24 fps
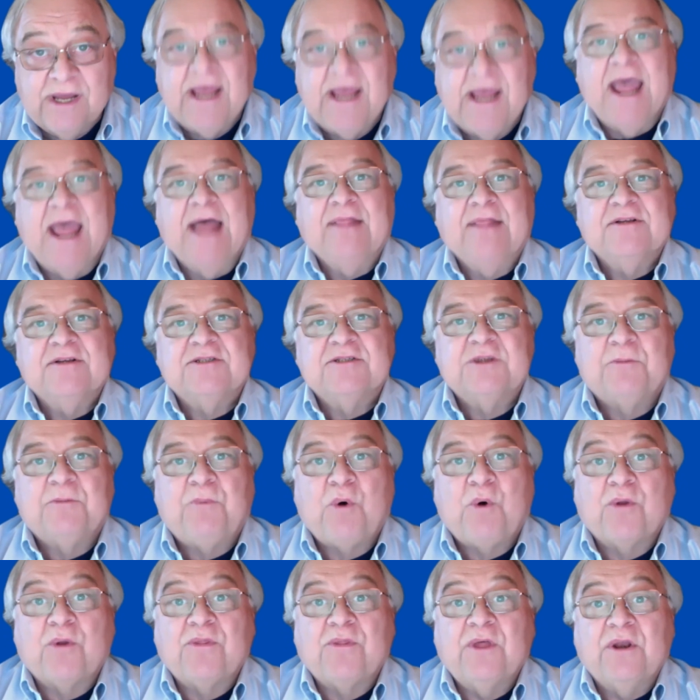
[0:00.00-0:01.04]
and the
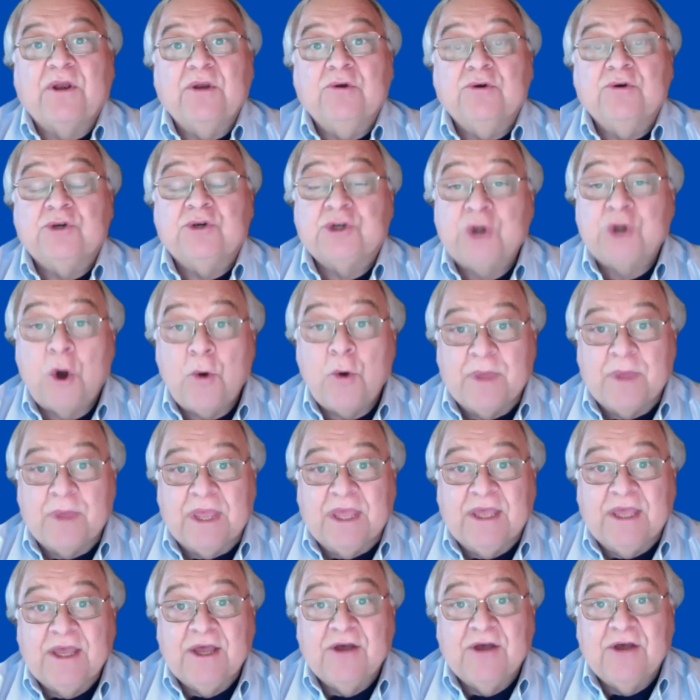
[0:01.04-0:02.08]
support that you show me
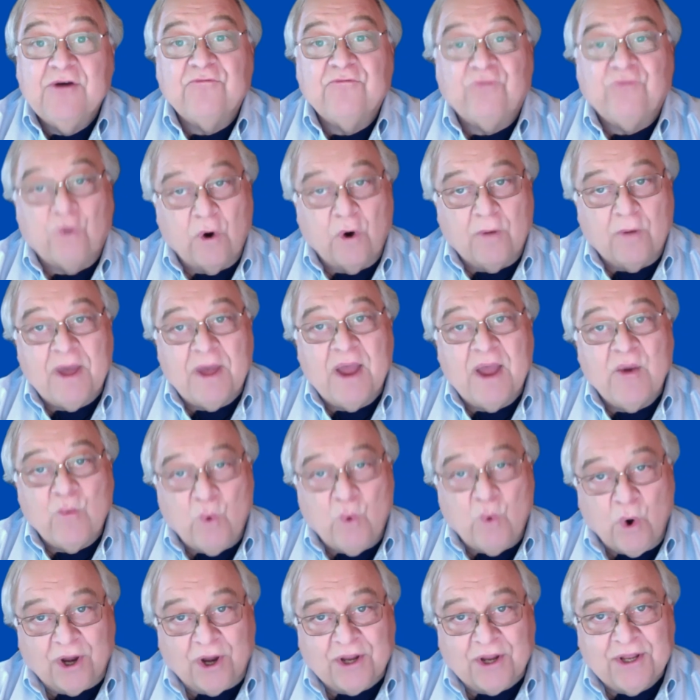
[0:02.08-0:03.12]
for my
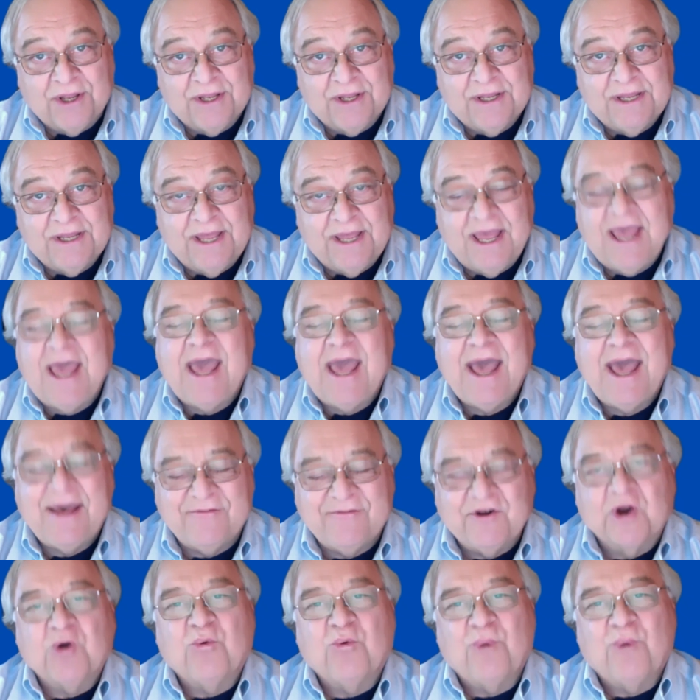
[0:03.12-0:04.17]
work. Have a
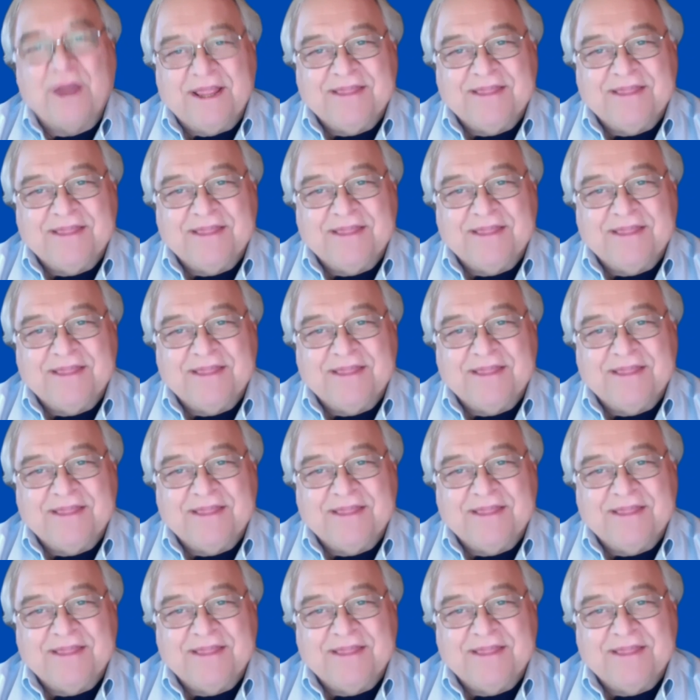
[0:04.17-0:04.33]
great